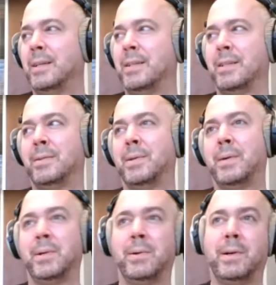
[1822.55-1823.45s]
So I
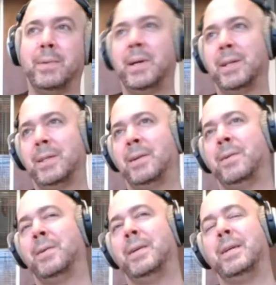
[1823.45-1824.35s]
would go all the way out
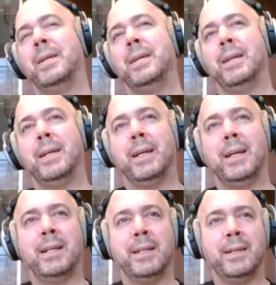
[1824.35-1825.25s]
there, and